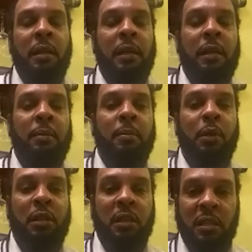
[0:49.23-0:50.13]

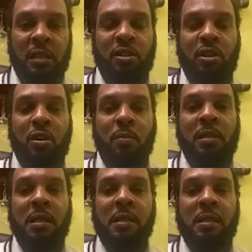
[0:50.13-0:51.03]
But in this
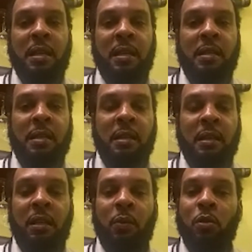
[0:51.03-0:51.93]
circumstance, that
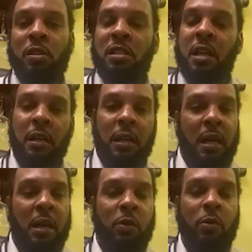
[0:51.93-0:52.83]
it was not
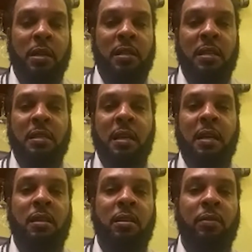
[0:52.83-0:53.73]
acquiescence,
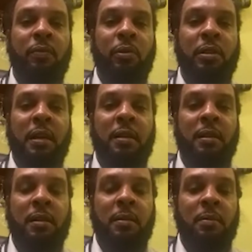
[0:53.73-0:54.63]
and therefore that
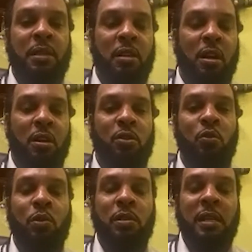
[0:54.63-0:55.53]
Mr.
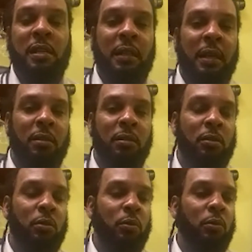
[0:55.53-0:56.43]
Arzu was
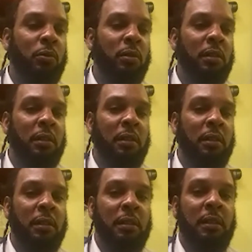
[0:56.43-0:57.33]
entitled to
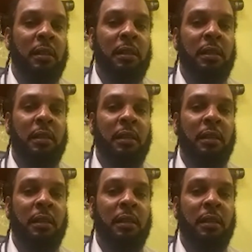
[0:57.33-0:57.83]
the